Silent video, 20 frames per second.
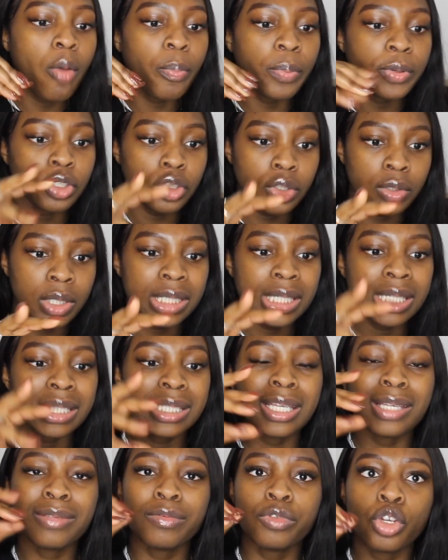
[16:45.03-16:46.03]
opportunity
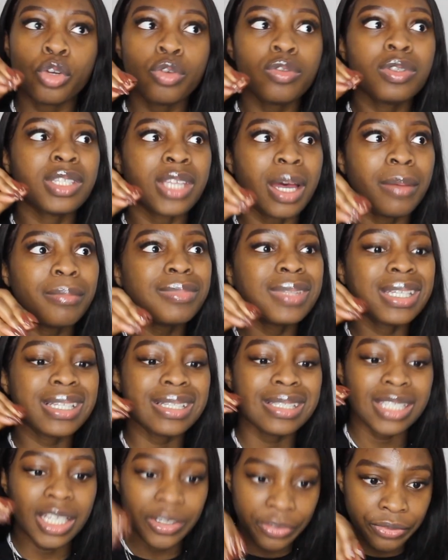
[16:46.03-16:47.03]
to do
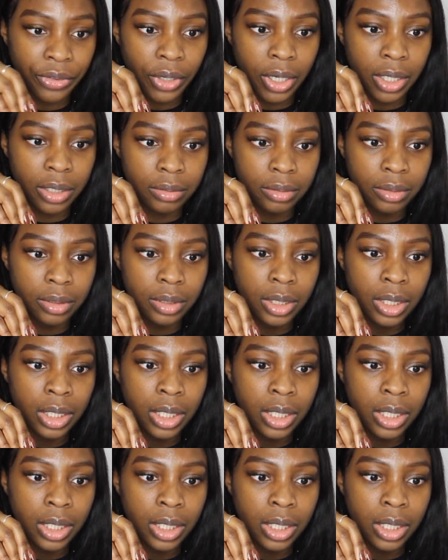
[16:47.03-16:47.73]
something different.